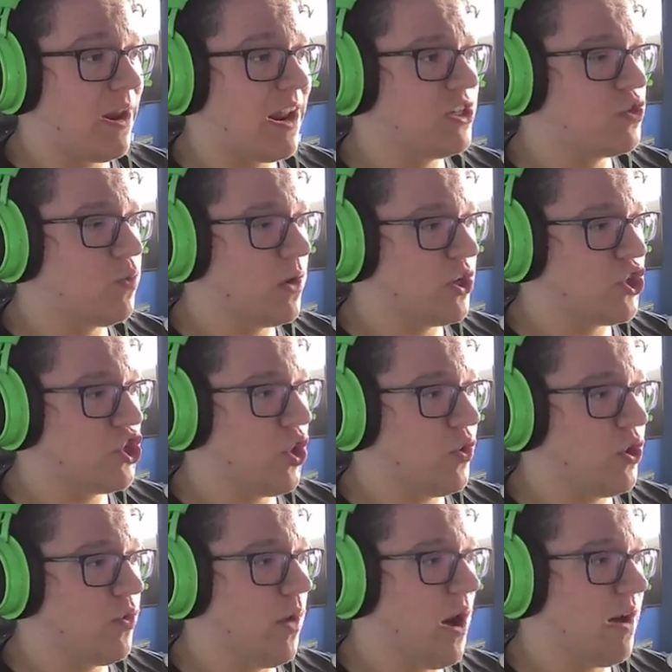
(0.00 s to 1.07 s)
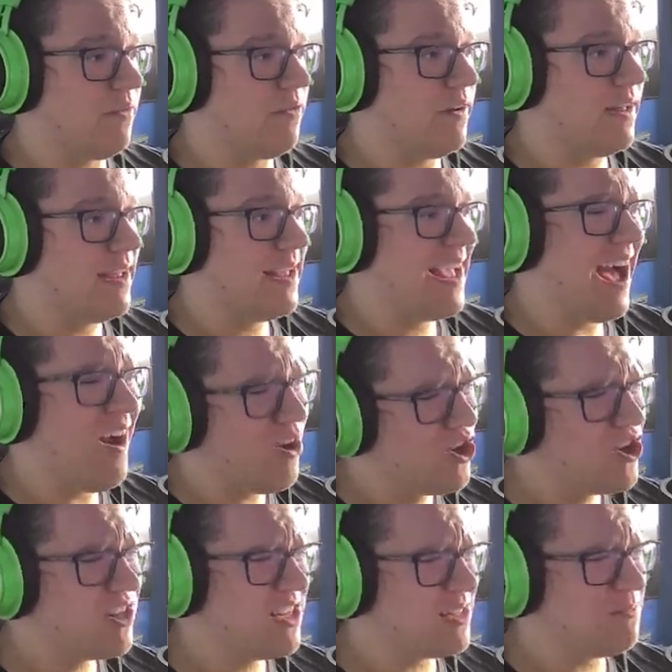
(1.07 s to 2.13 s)
I just want to show you off how
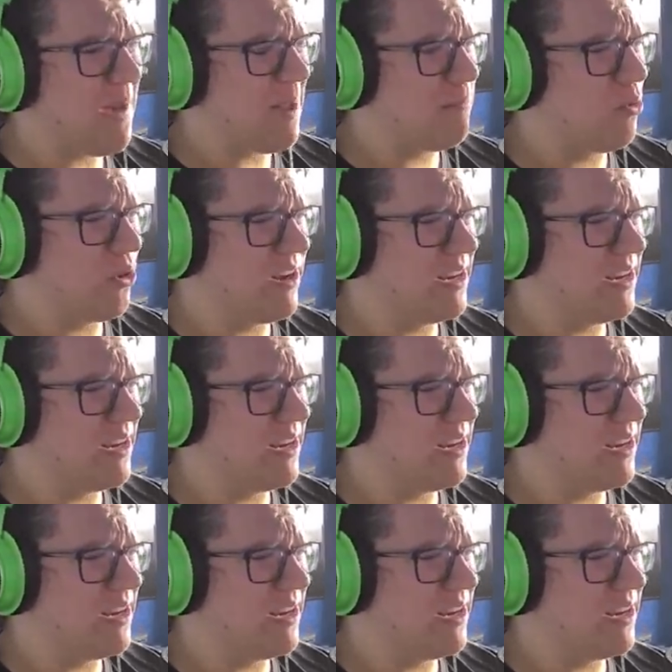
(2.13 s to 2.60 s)
good this bad boy